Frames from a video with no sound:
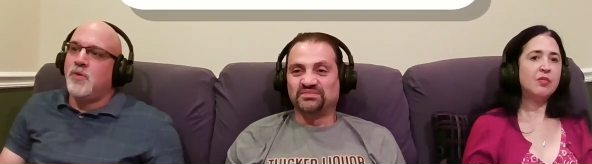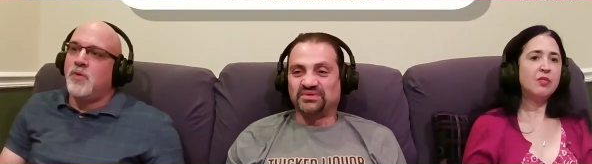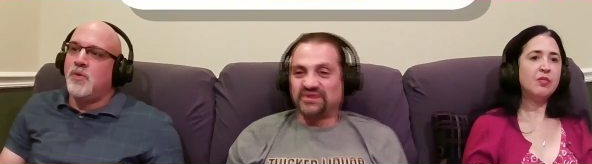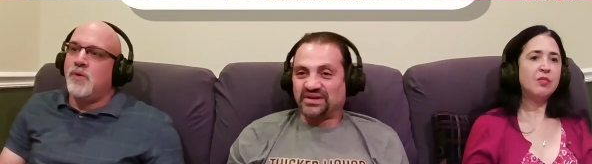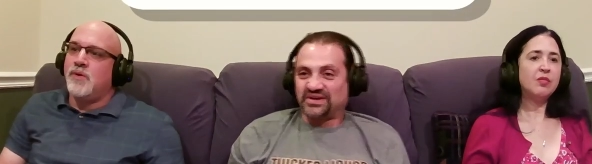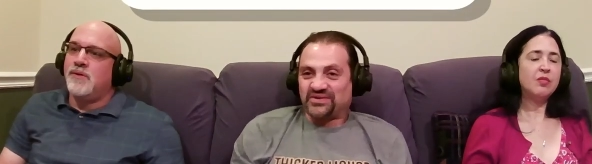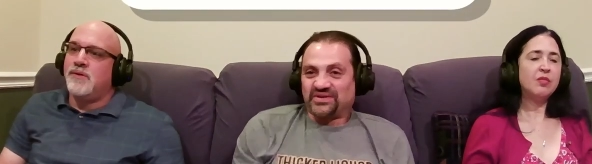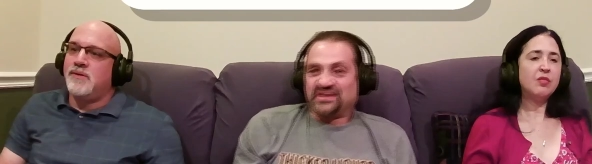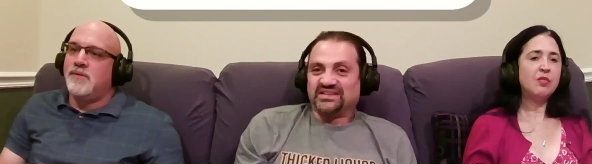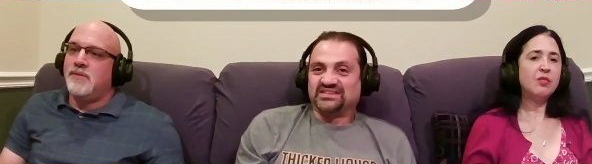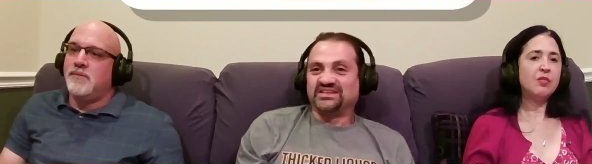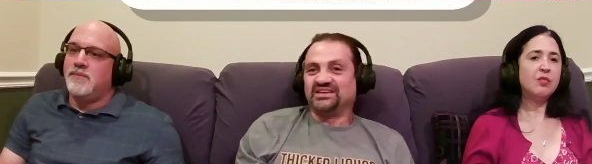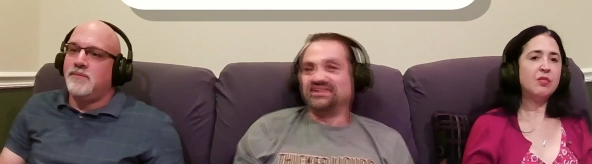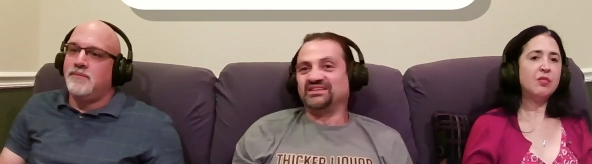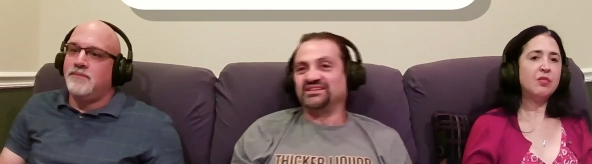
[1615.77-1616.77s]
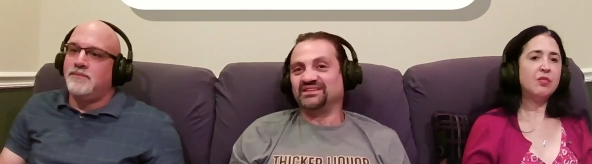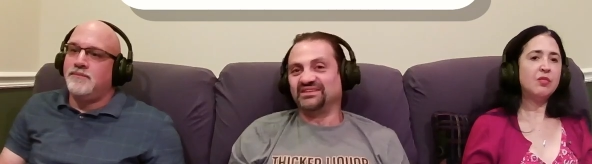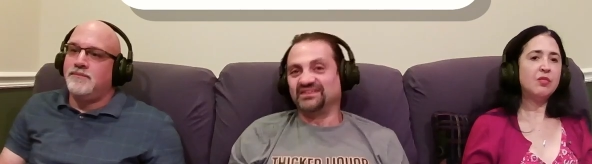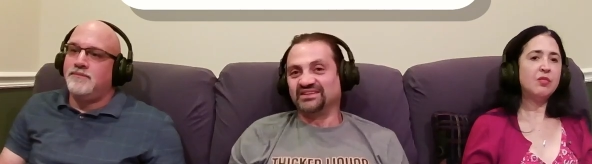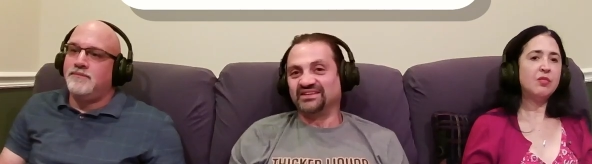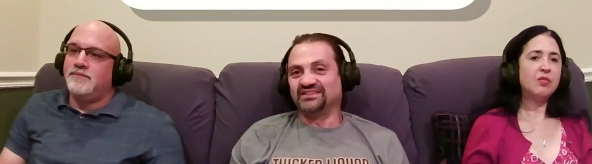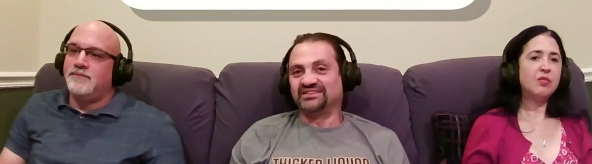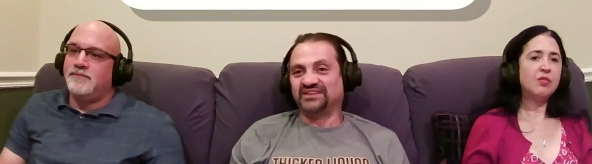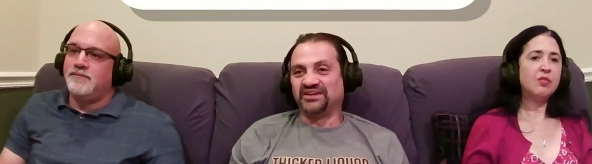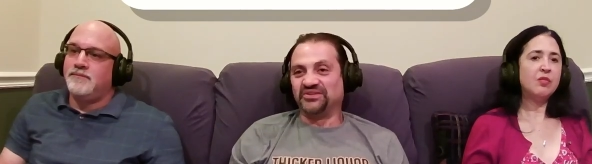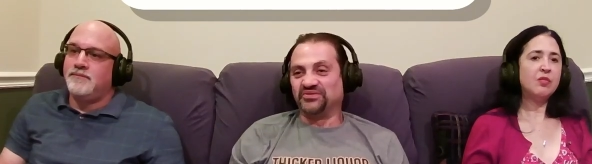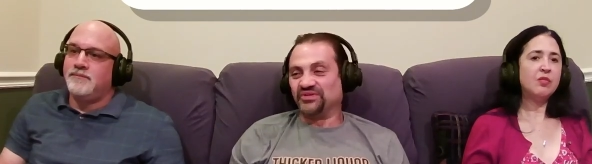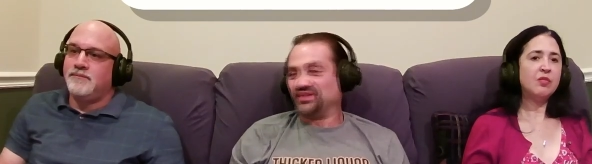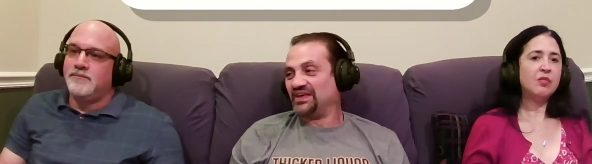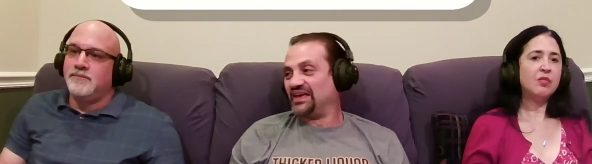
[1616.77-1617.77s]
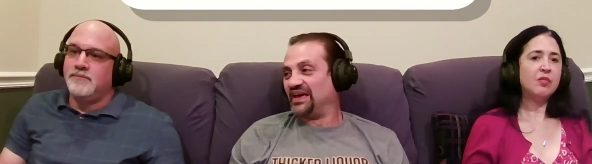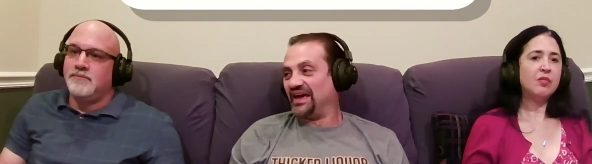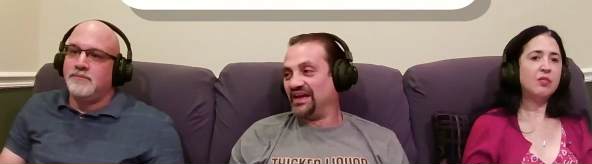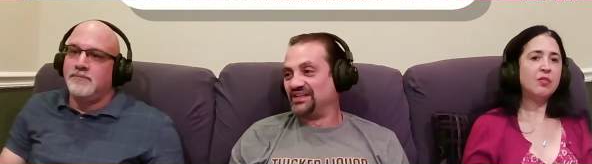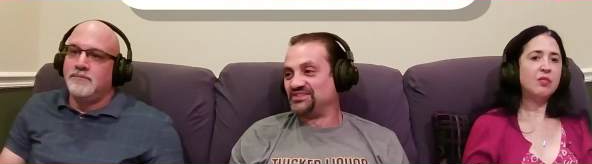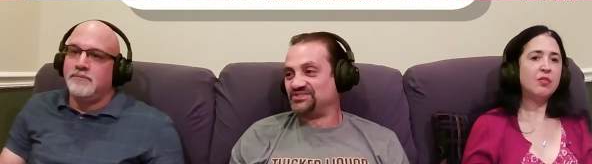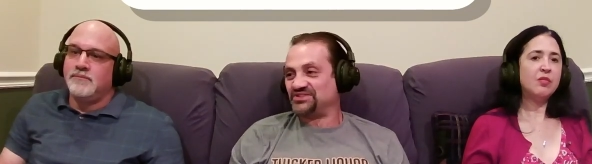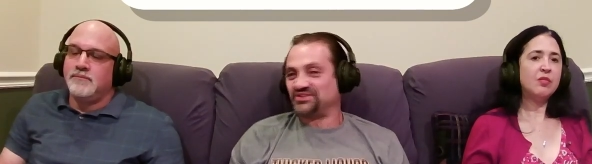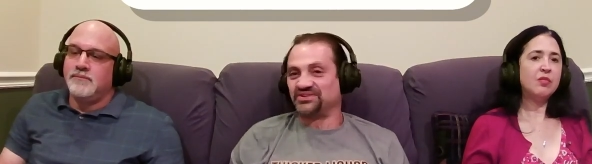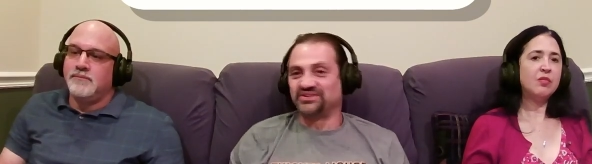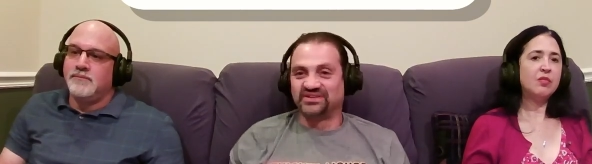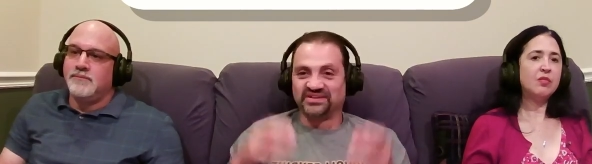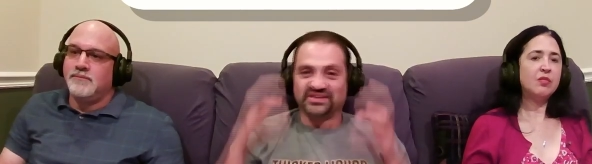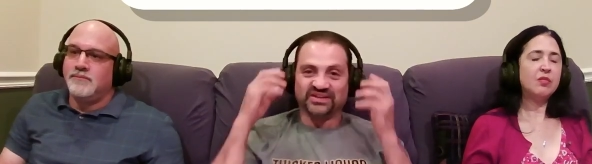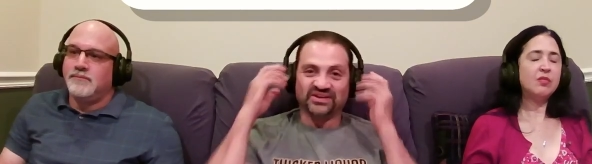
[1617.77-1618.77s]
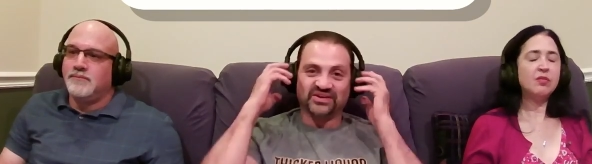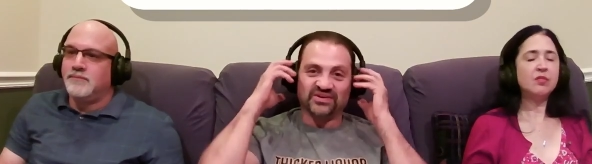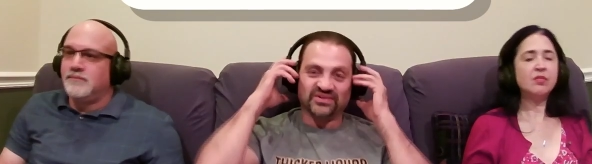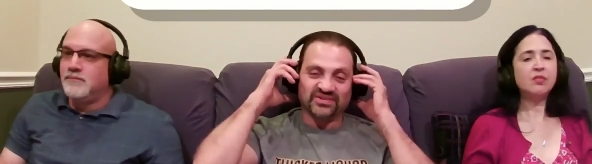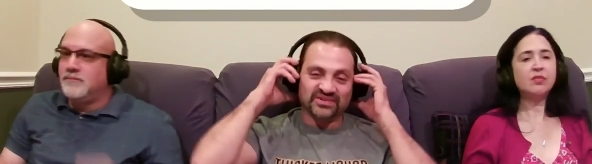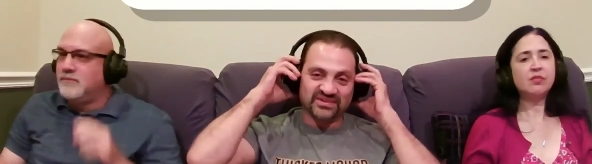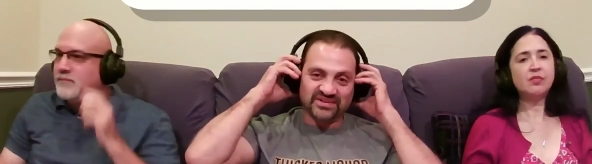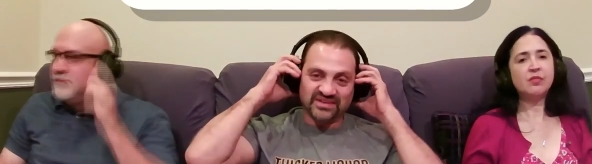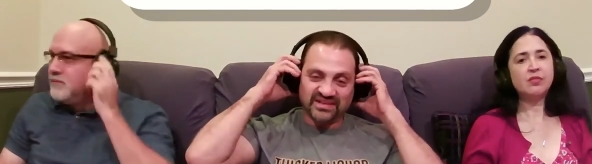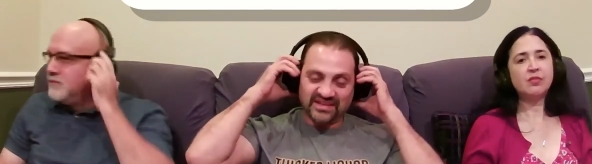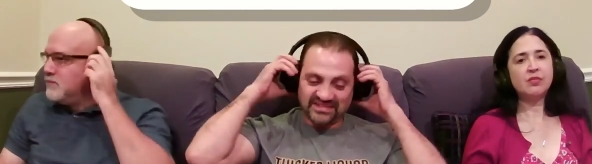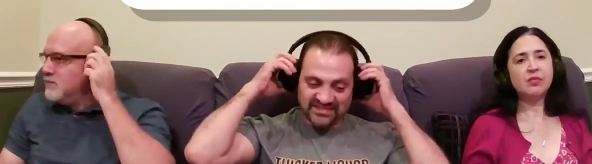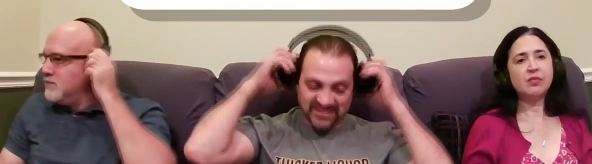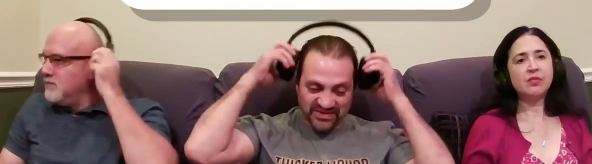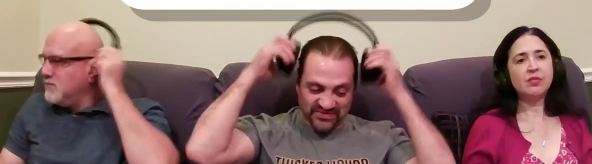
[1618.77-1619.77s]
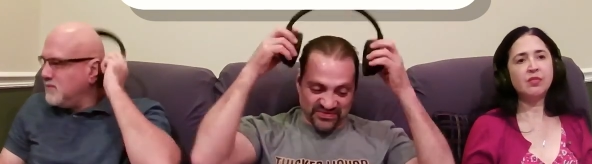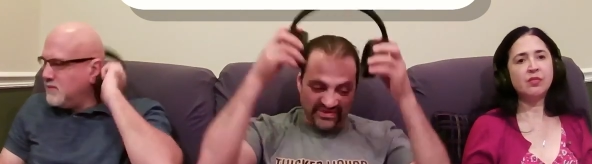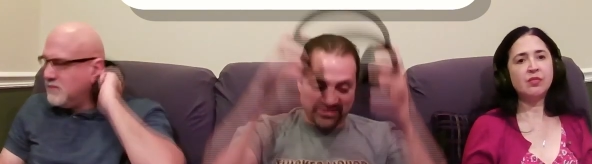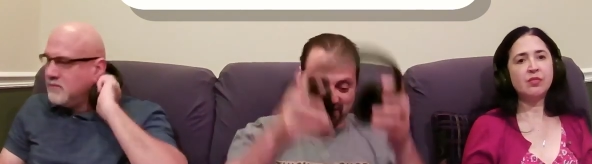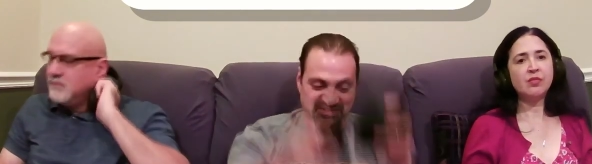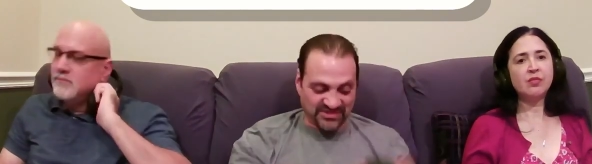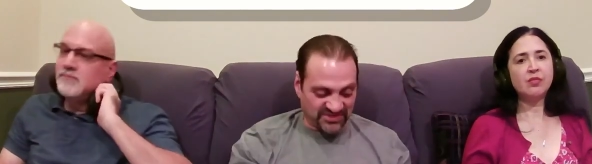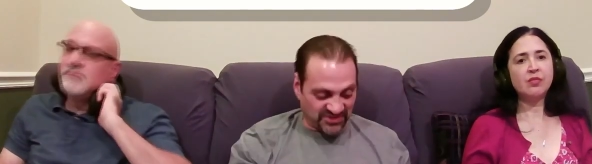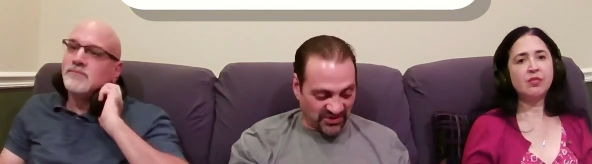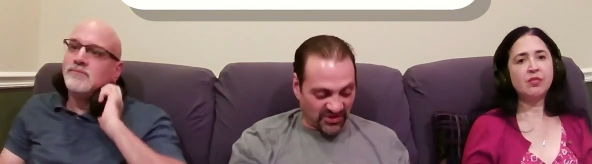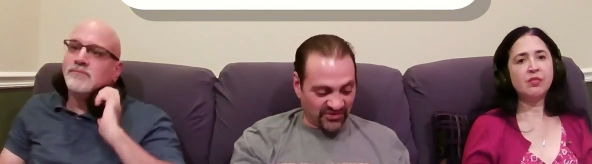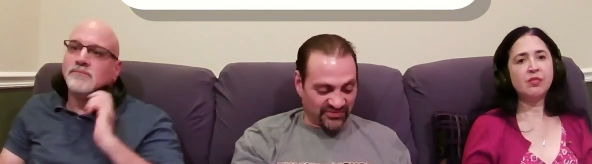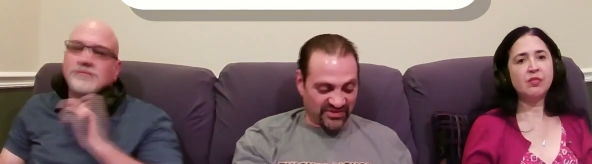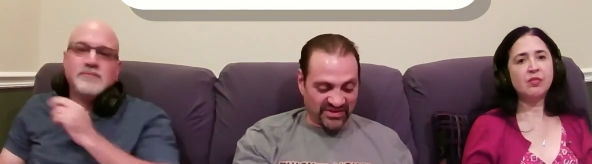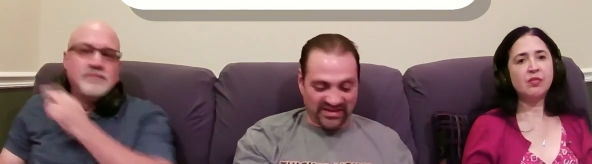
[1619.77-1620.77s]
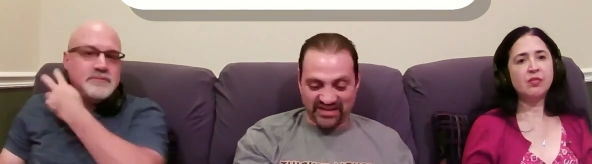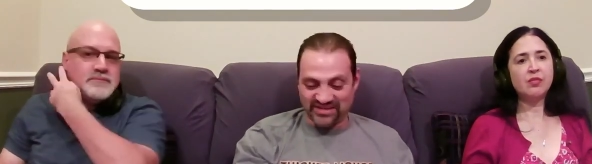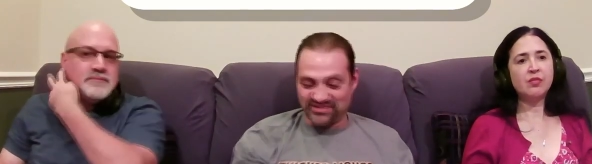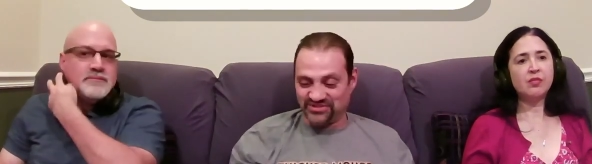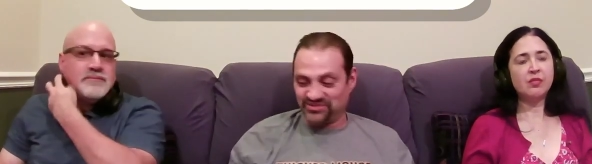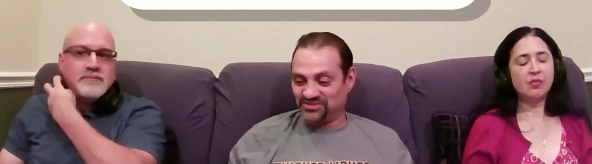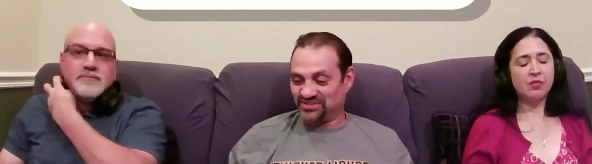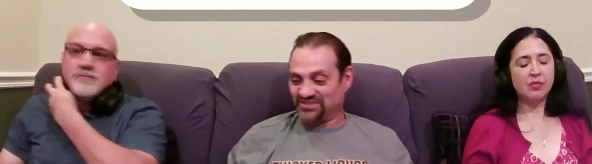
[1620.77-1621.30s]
Speaker 1: pretty crazy. It didn't really answer, you know, it didn't really solve any issues